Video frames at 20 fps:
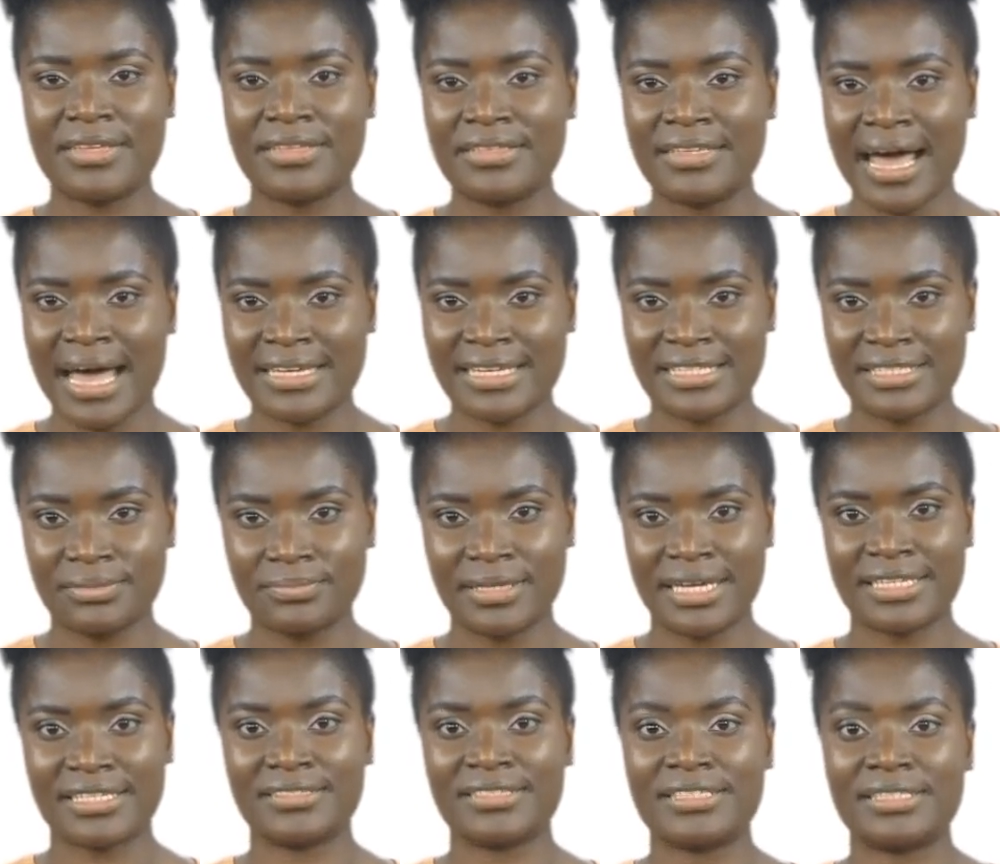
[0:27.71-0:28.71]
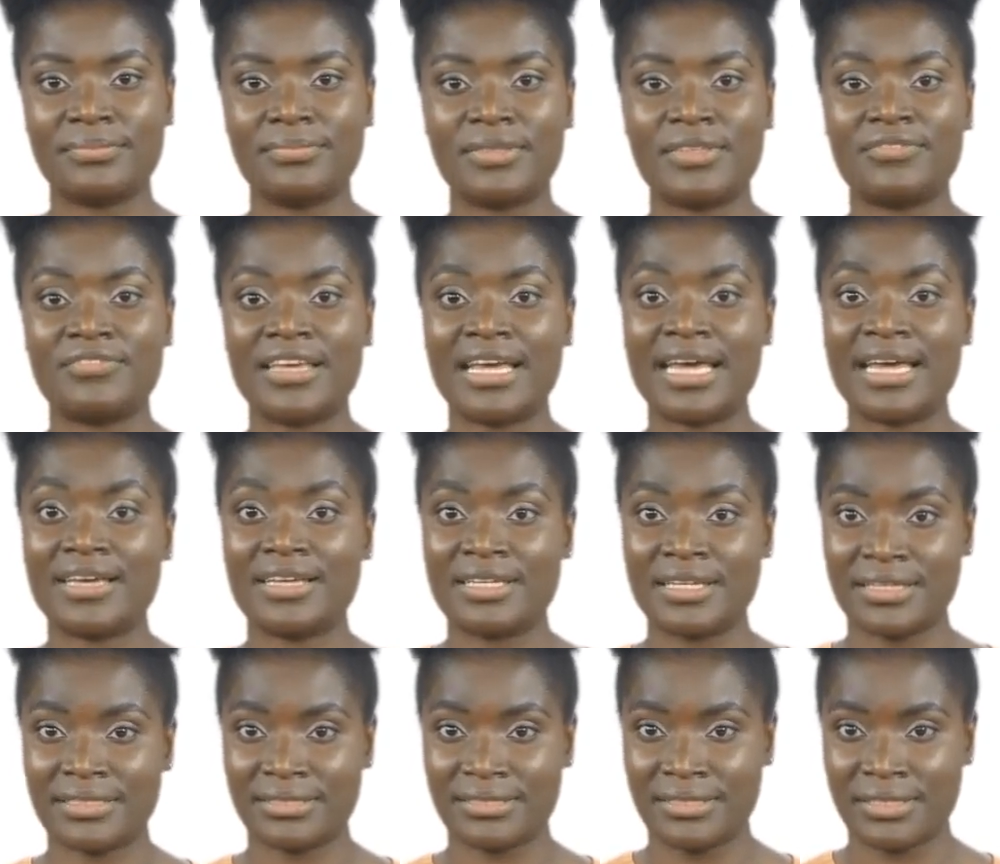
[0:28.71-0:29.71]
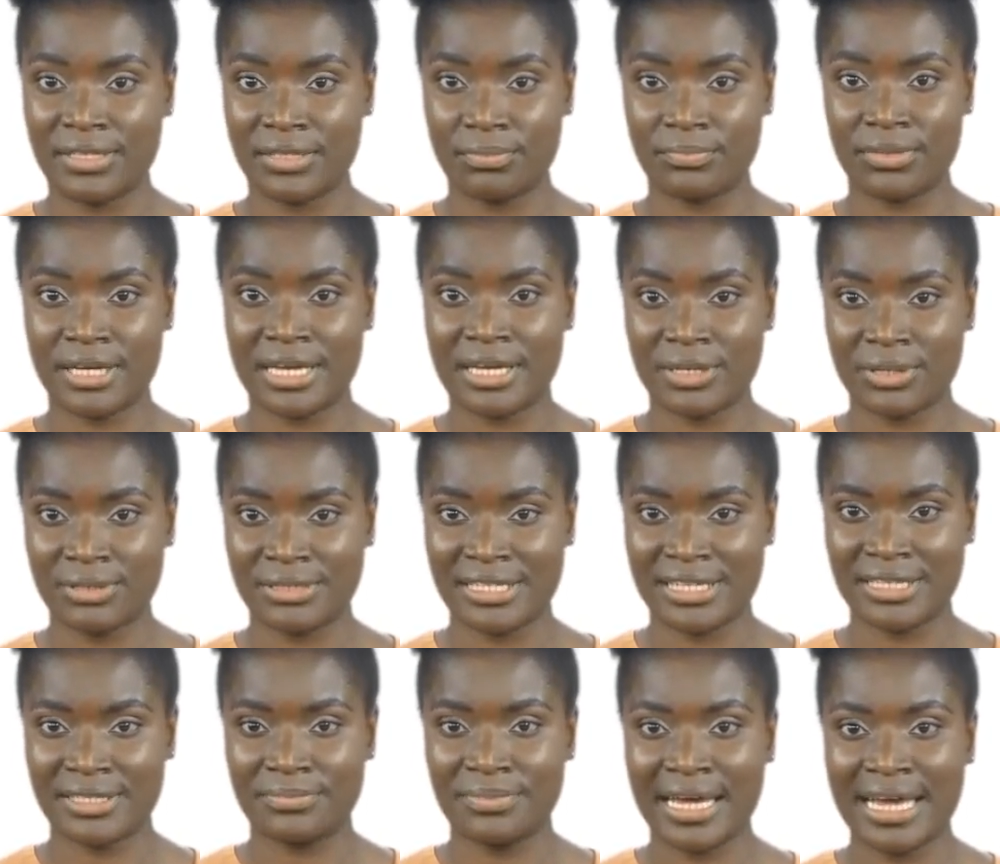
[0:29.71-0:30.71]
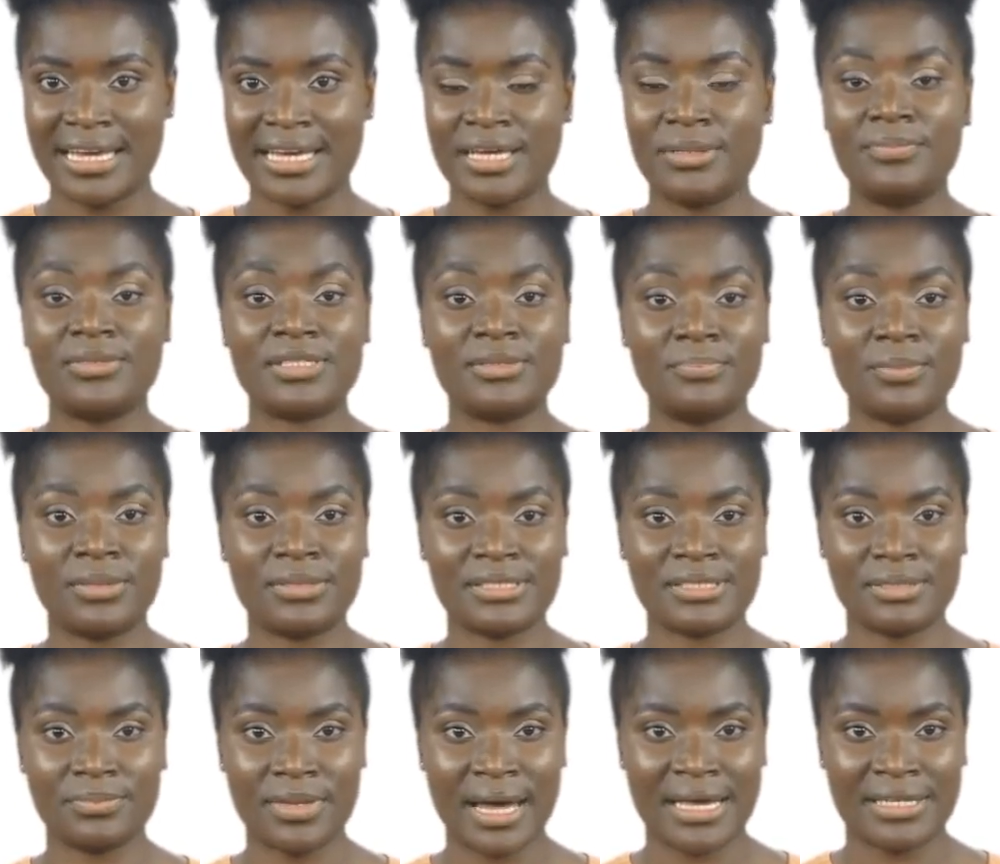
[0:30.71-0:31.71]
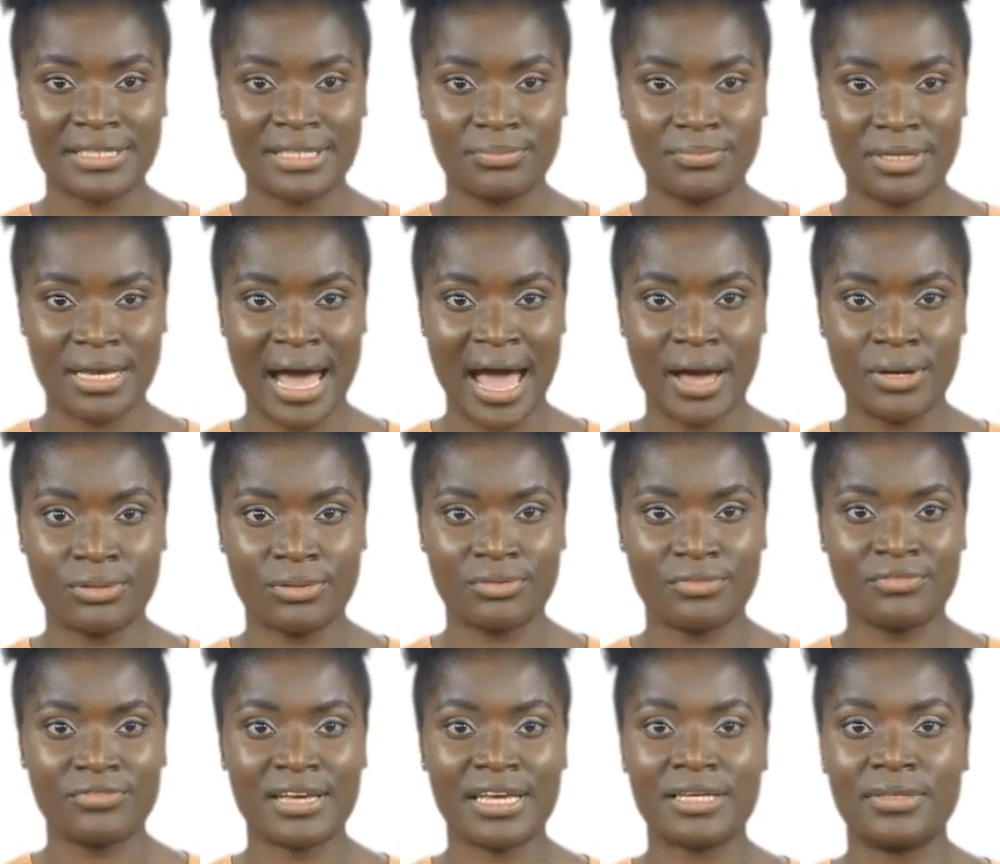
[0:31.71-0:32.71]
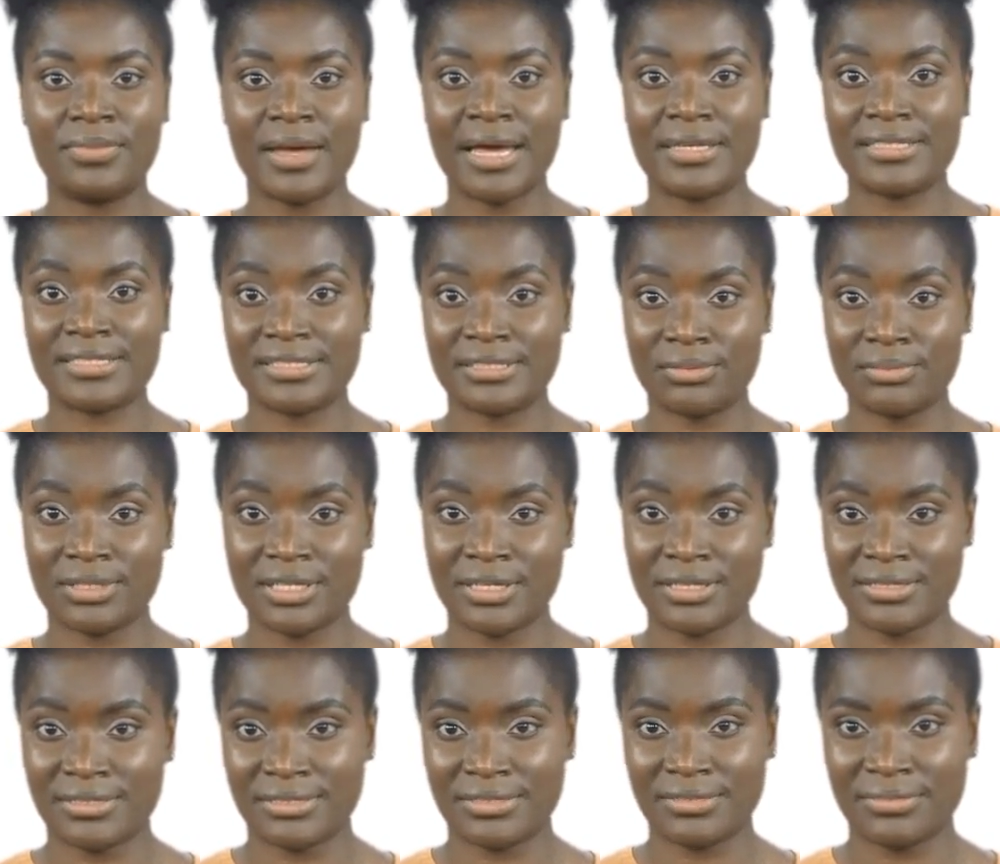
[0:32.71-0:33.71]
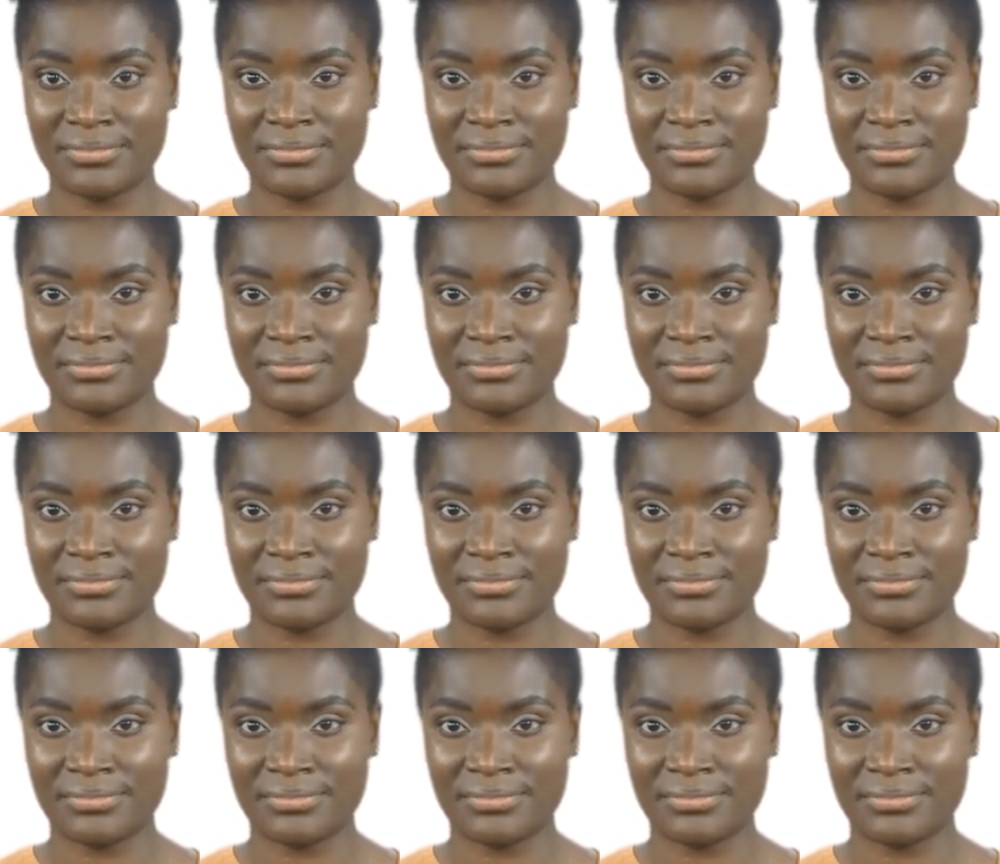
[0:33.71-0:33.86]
That is a bit of simplification, but you got an immediate response depending on how you feel about the subject.